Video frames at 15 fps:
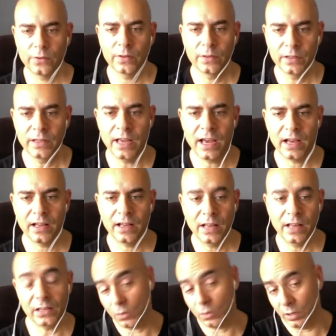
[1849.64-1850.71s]
Yeah,
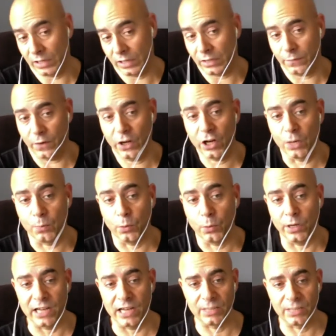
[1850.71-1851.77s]
that's a very good point
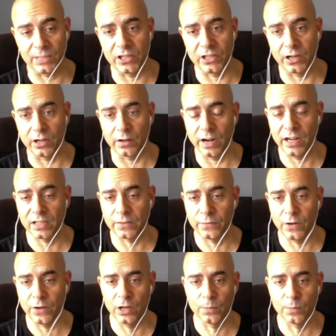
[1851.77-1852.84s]
actually by Jared, right? It's a
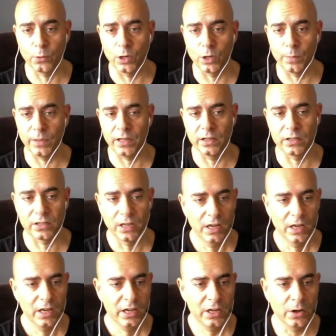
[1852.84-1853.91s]
very good point because,
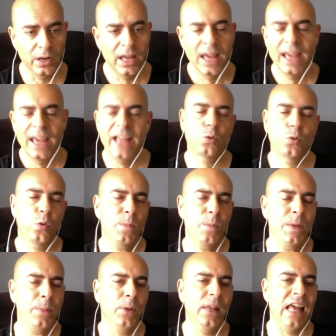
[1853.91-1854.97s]
it's weird.
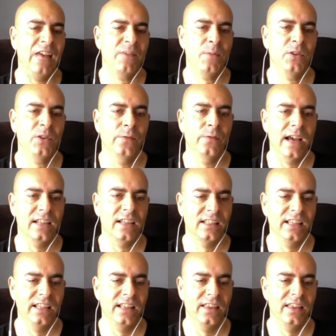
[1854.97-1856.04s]
People laugh about the
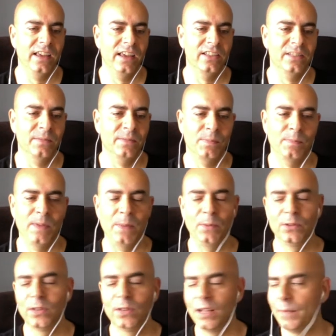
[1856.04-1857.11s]
Vaseline thing because people
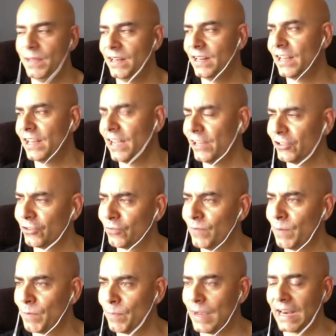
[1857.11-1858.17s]
do. I mean, I used to
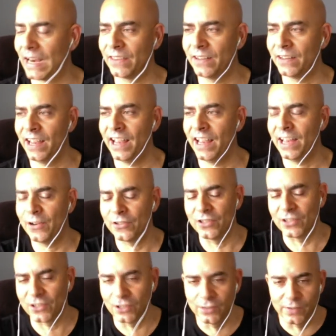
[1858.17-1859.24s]
remember back in the day, Anderson
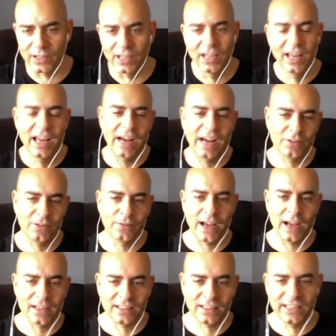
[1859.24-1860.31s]
Silva, after the
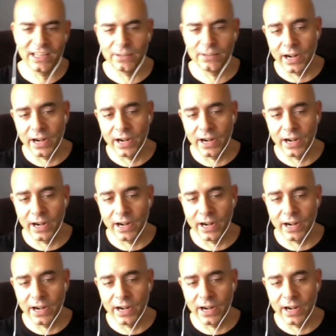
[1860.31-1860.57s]
Vaseline, right?